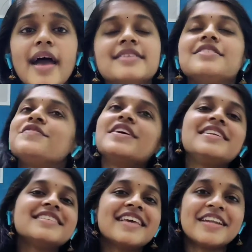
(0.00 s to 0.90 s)
As the
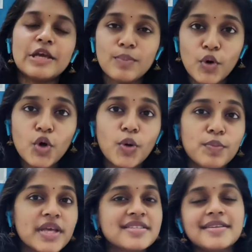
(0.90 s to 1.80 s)
world is getting more
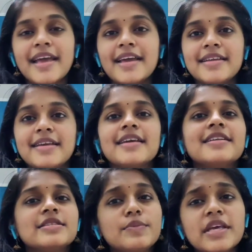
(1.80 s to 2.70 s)
complex and hectic,
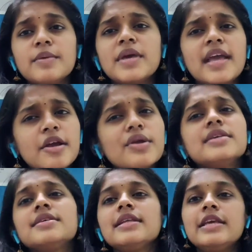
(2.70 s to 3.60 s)
it has become
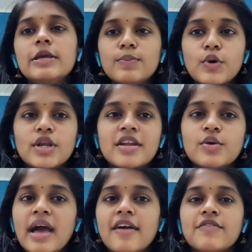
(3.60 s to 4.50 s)
increasingly important
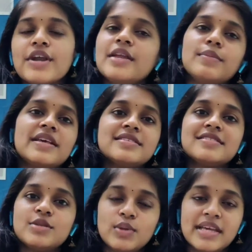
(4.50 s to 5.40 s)
to have great
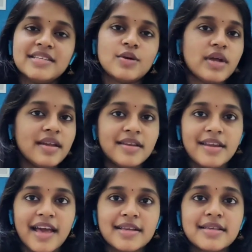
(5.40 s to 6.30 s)
places to lay down and
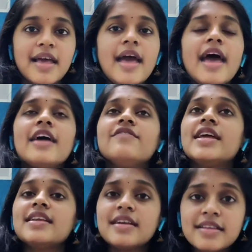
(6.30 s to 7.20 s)
relax. And
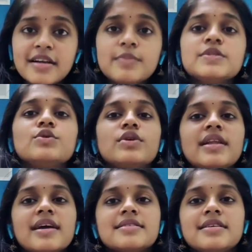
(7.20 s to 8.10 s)
when it comes to
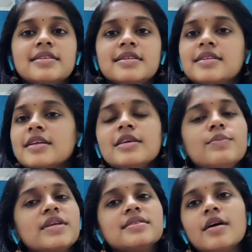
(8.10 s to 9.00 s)
relaxation,
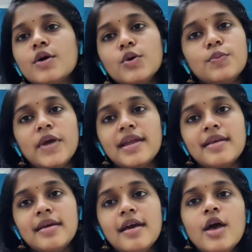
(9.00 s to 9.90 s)
nothing beats a good
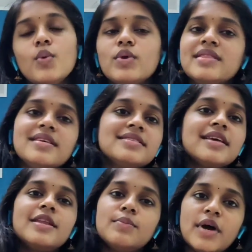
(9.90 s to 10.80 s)
bed. With
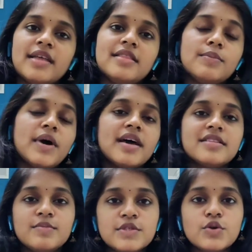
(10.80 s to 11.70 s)
this in mind, the
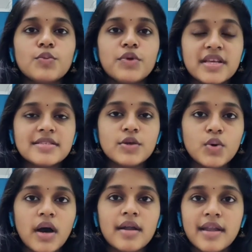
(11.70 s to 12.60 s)
Bharatham store brings
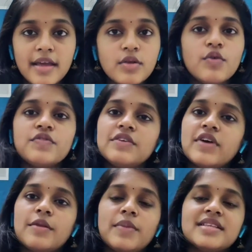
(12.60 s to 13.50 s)
you our line of
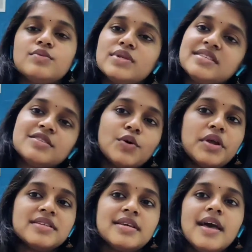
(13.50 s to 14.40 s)
Diwan beds with
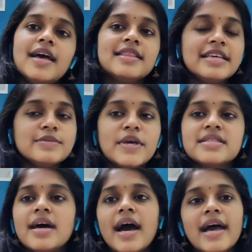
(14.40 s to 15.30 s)
storage. These
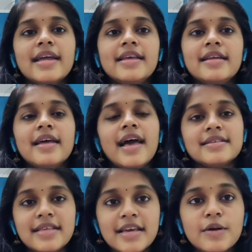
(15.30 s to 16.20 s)
beds are ideal
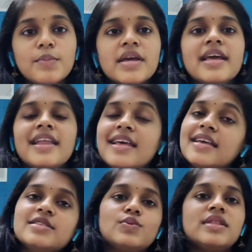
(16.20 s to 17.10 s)
as they combine
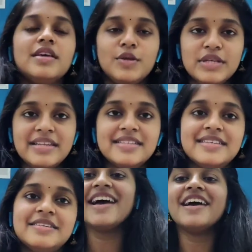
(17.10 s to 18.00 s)
elegance with utility.